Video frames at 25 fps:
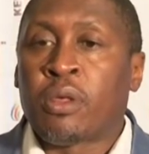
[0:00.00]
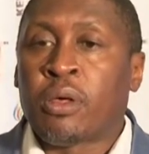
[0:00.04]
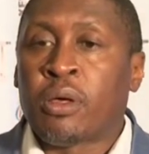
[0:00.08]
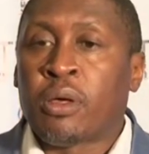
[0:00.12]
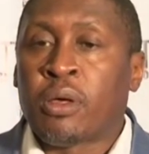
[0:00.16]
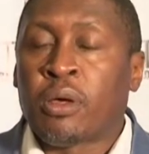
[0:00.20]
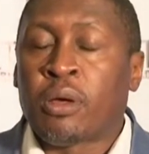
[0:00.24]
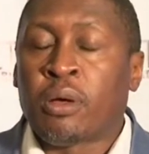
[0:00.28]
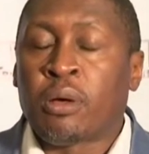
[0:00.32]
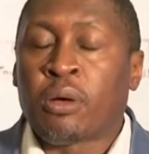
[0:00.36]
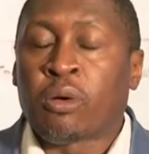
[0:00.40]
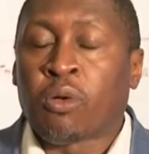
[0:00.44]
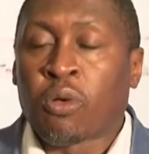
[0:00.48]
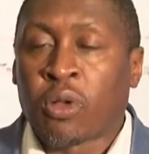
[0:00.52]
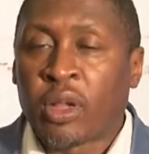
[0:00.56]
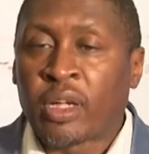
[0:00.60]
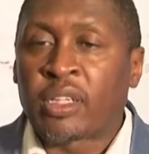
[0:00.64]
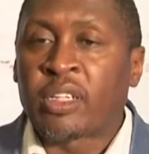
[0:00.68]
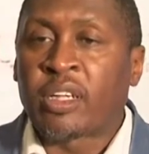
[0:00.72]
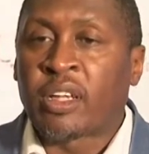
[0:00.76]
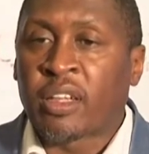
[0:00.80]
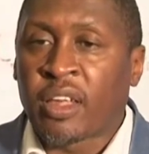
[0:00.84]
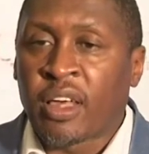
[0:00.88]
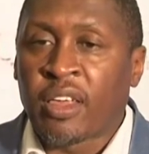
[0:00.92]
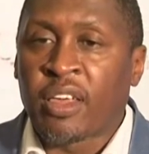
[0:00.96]
the
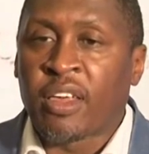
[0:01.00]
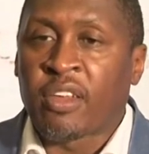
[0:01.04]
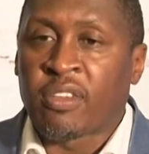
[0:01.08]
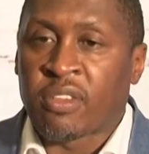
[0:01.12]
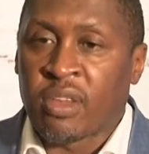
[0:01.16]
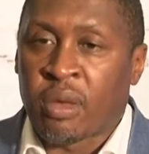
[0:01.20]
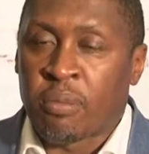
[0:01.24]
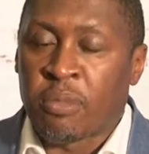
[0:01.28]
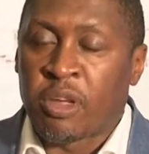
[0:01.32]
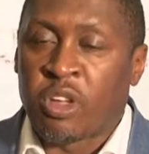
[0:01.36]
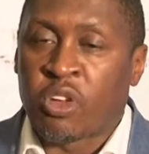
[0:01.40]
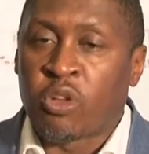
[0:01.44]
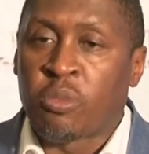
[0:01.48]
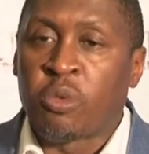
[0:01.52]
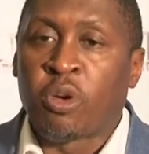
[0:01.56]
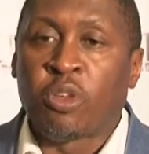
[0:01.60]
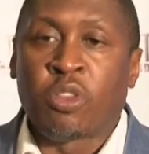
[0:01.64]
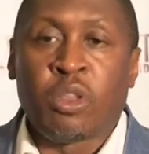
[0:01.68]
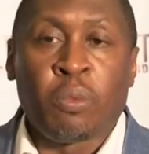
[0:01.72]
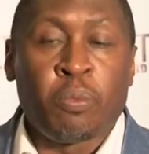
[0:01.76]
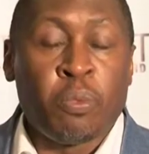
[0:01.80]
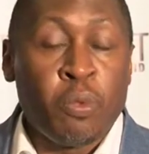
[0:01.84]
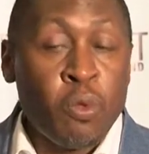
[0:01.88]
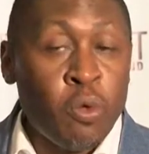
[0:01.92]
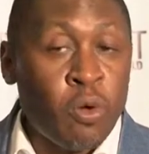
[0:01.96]
Connected Kenya Summit to be
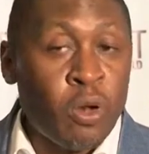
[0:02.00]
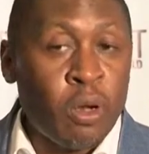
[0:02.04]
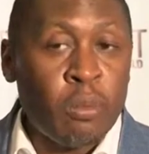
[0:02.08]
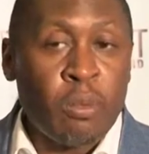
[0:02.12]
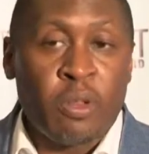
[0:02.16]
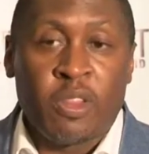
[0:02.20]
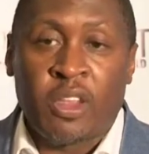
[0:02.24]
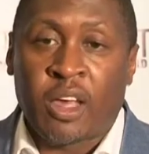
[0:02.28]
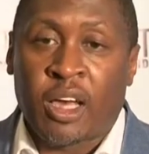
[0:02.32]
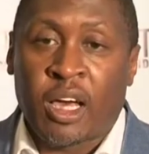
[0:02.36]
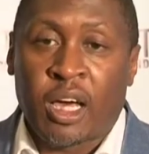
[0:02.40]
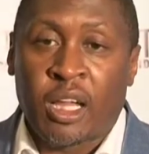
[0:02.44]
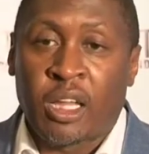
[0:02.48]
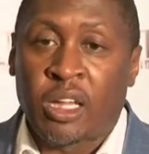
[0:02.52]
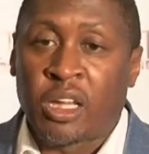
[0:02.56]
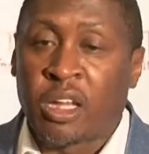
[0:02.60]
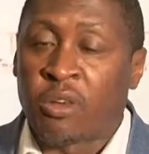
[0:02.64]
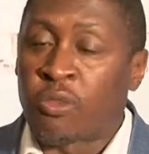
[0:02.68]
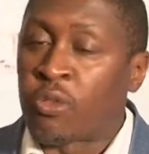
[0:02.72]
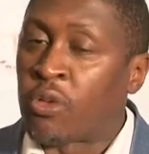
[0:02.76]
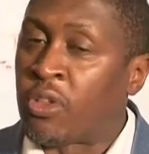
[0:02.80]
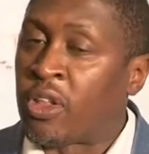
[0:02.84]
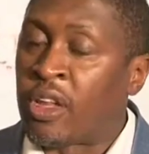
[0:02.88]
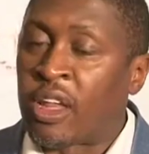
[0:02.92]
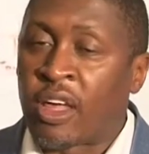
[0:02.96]
on the program and the
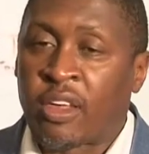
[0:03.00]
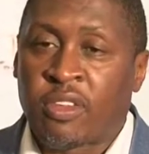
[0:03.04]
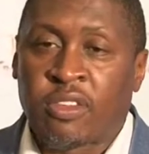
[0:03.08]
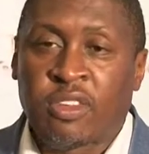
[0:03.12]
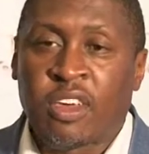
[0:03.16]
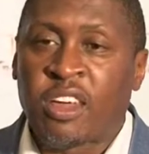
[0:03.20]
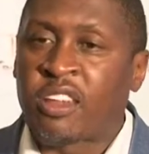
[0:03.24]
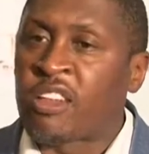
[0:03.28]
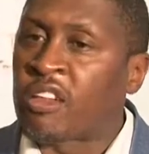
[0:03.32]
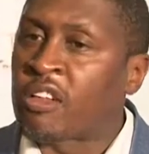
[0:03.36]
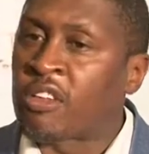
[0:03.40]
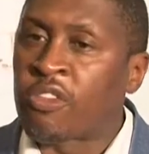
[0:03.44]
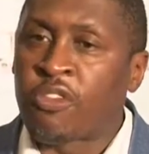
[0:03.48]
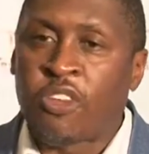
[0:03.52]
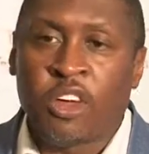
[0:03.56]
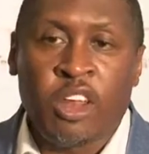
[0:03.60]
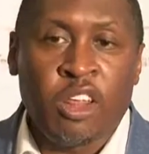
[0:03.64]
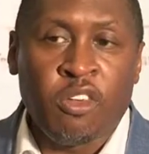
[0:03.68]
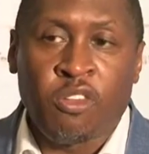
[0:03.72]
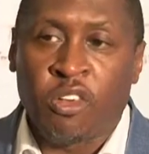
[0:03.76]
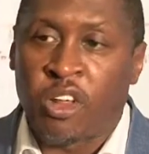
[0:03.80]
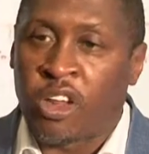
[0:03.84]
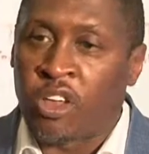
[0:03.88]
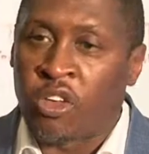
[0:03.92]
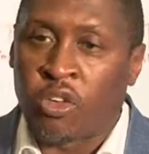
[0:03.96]
calendar for the next year. It is a
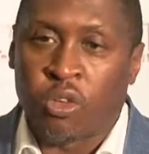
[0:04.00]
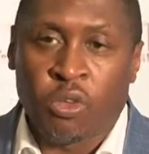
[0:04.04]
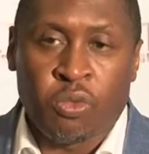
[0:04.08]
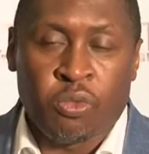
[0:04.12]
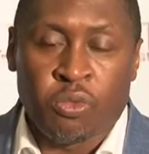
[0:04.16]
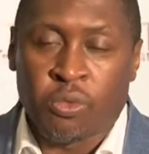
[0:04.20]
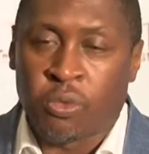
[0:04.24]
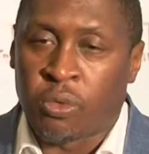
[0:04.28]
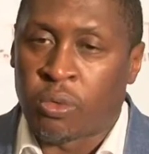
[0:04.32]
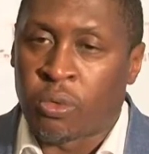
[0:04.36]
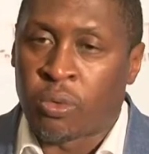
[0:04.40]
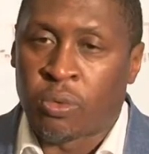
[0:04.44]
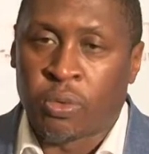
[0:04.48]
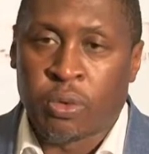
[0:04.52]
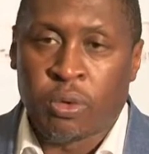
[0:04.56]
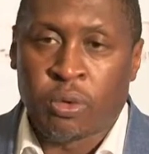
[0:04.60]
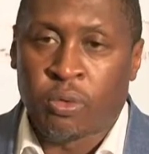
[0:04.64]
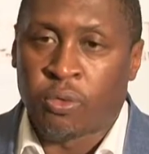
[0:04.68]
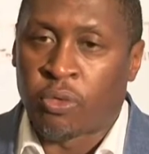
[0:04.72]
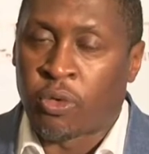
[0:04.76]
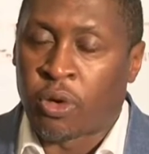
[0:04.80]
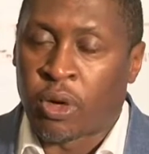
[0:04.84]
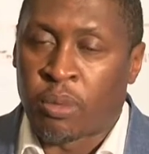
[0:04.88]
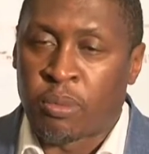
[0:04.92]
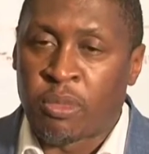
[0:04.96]
very, very useful
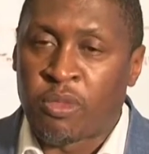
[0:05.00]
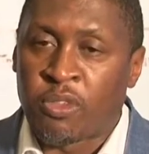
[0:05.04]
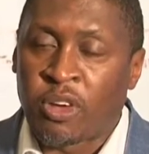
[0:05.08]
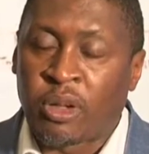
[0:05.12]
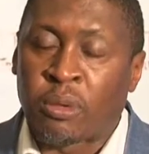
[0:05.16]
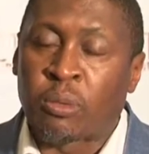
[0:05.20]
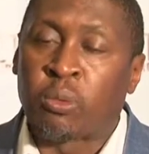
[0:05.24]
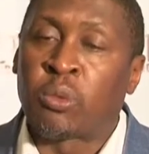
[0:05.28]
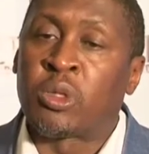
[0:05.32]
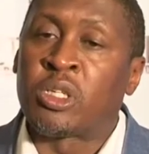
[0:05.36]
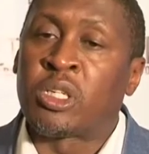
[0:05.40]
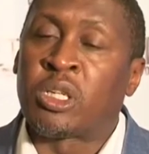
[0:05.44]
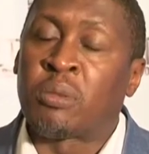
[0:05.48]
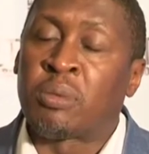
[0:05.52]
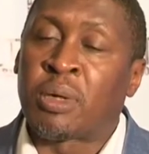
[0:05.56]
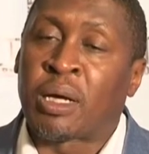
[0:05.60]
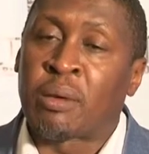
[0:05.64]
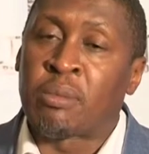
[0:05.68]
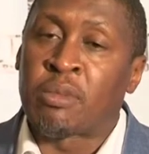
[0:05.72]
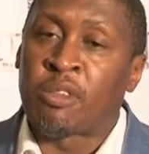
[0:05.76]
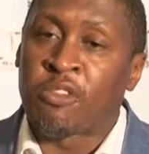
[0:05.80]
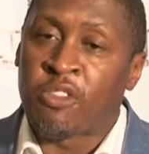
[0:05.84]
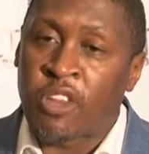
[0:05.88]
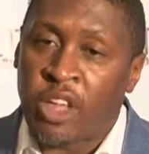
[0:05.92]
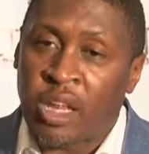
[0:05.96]
forum. In fact, we want it to
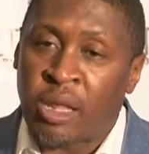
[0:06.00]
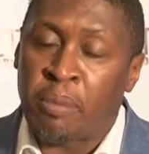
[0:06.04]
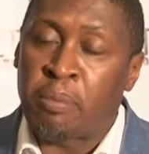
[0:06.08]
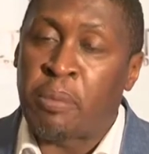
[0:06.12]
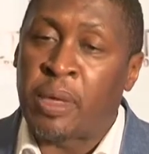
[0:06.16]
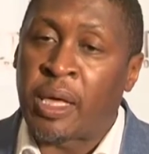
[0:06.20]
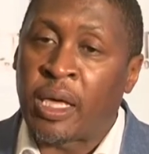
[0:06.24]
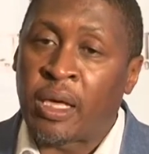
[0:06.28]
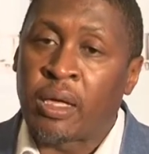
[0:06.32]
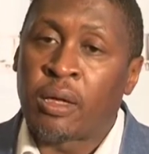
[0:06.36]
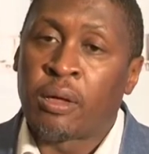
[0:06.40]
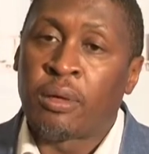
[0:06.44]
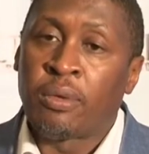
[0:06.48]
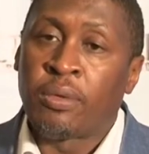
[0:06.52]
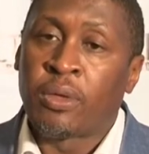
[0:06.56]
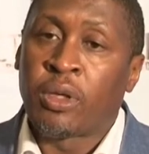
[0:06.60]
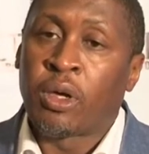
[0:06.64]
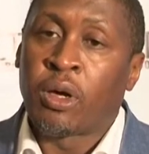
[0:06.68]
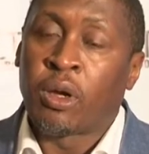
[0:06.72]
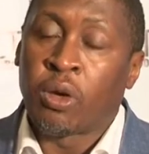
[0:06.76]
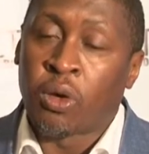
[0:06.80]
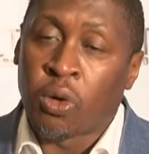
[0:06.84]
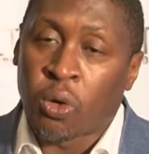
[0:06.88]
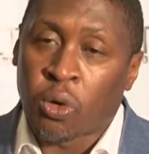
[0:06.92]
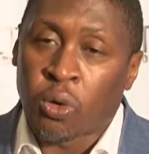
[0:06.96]
become a very big
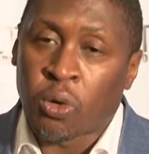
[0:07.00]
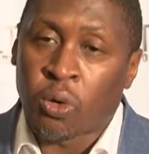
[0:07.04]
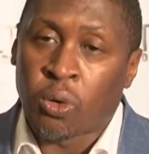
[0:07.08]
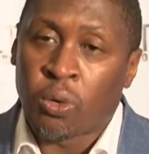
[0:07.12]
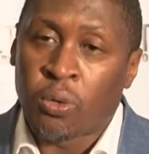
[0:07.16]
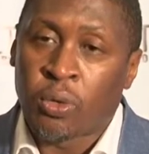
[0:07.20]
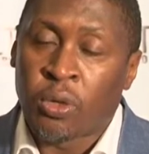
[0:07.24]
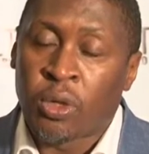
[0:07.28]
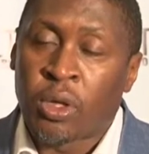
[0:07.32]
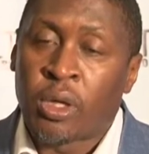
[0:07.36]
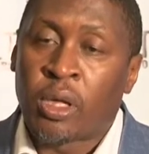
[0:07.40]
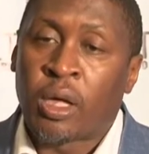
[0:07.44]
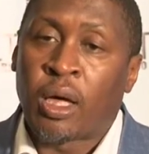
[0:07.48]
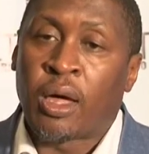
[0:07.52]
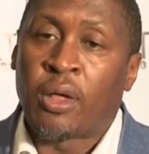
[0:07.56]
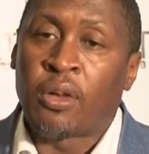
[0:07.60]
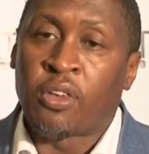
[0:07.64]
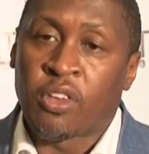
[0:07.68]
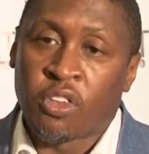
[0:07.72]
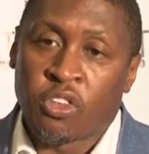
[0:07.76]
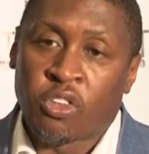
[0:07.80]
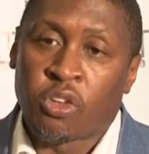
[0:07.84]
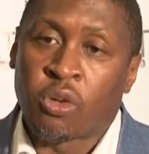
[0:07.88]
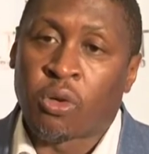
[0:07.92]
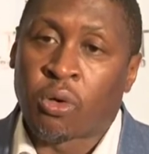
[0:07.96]
local
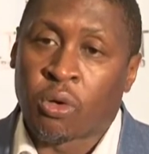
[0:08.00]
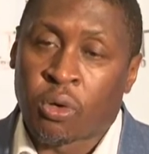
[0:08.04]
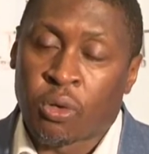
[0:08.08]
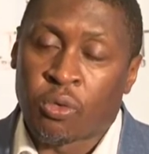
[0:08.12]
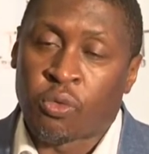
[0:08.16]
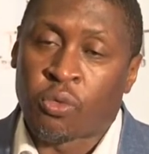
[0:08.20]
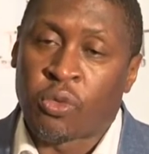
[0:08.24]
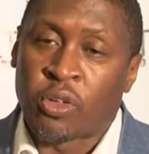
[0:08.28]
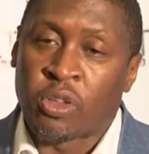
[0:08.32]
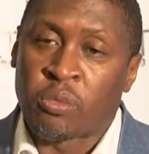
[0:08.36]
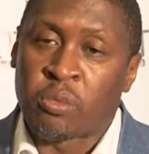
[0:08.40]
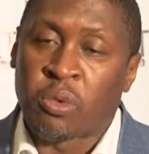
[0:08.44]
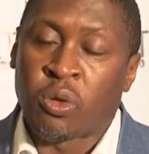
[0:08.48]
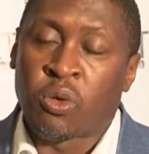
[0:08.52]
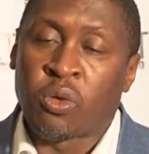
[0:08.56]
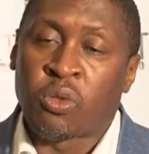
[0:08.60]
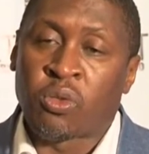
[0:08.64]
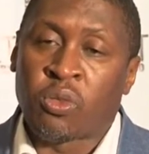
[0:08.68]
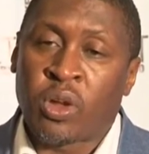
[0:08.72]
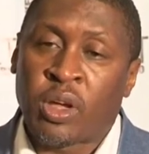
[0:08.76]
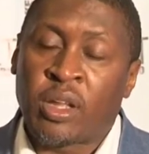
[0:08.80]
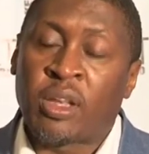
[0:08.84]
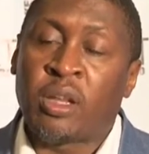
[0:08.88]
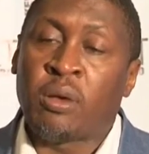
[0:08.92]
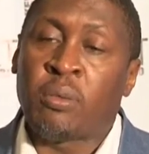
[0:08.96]
and regional conference,
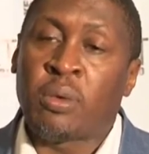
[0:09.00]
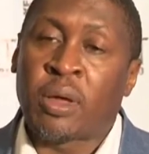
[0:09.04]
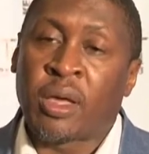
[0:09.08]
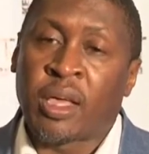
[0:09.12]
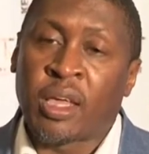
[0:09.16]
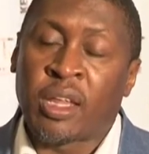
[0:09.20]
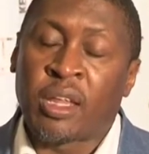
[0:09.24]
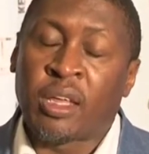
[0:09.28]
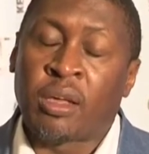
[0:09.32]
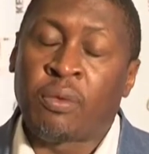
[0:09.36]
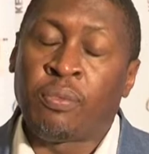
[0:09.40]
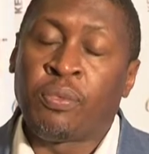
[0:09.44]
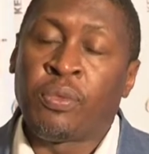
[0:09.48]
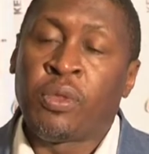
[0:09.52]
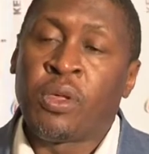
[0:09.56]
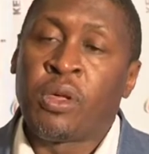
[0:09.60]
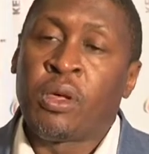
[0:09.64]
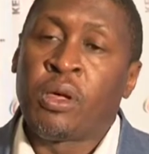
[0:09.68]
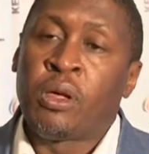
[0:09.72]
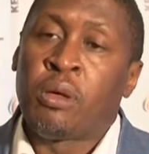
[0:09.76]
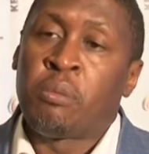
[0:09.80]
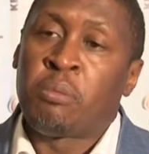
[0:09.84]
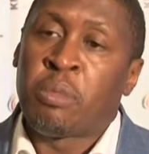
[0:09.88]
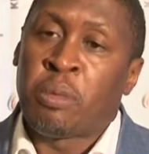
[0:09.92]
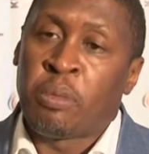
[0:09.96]
because right now we're getting
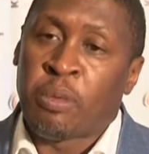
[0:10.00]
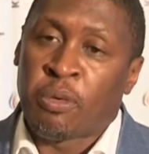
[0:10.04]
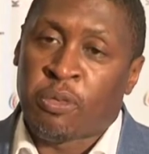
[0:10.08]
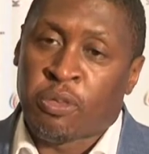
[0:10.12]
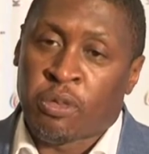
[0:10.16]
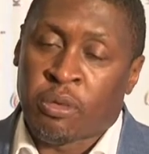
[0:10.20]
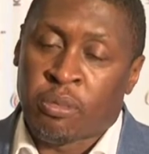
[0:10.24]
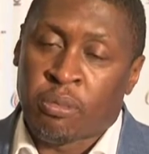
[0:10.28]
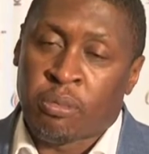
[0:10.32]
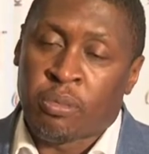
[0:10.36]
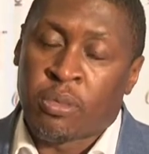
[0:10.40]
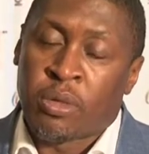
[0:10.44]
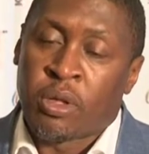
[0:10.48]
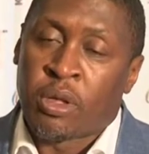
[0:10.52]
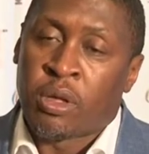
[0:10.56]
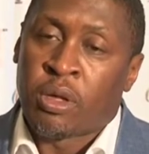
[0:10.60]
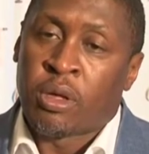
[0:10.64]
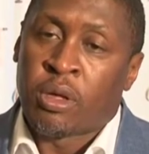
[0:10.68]
people from